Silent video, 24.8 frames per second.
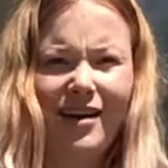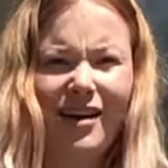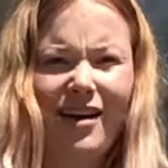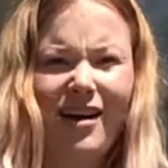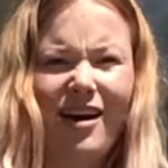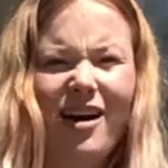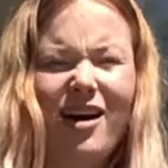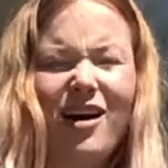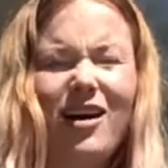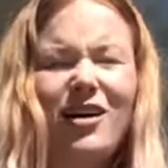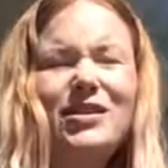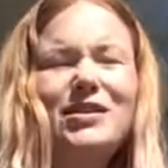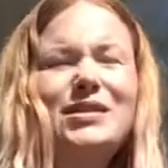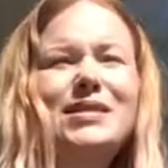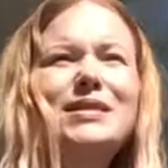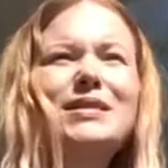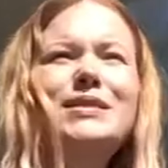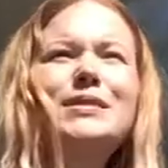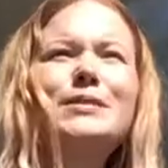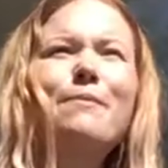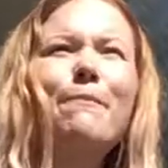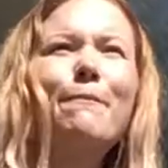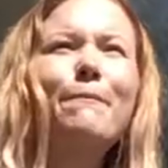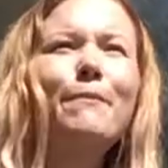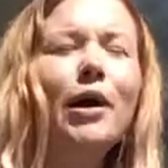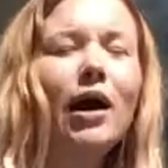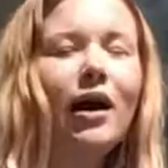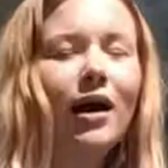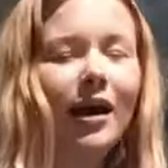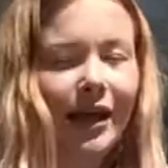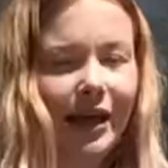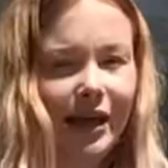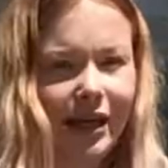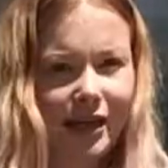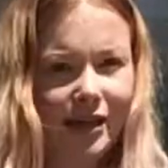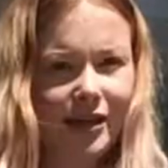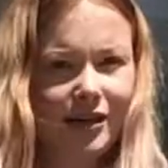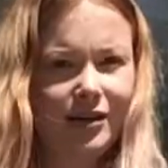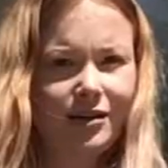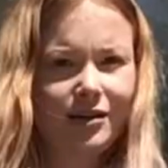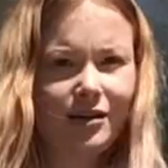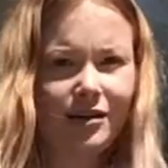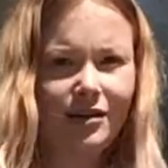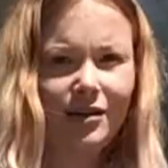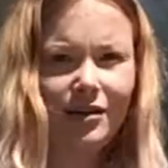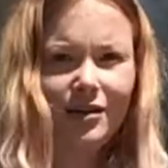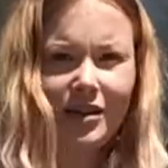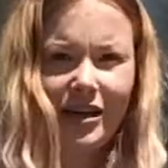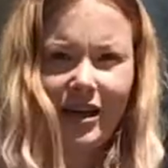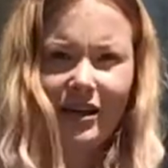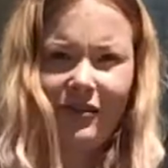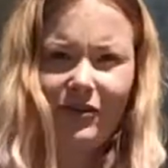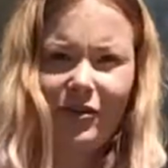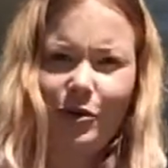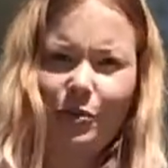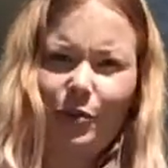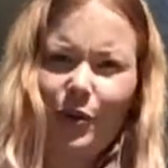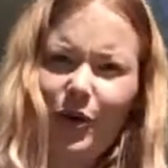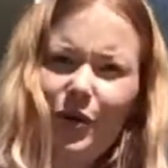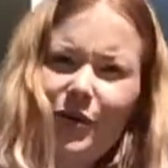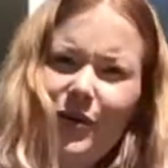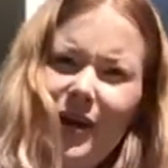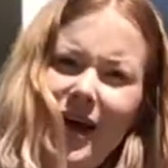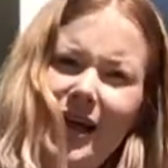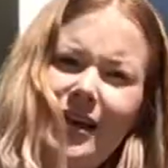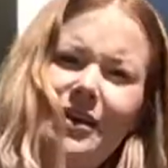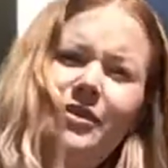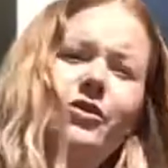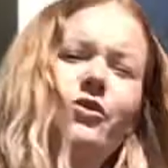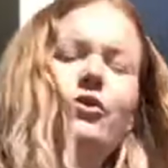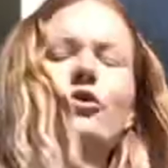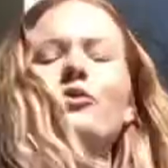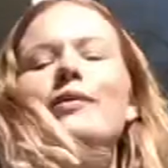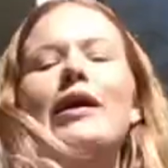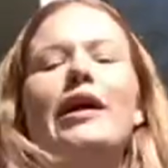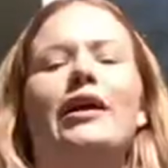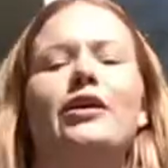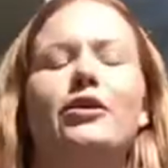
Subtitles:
our spine, if you put your hand on your back,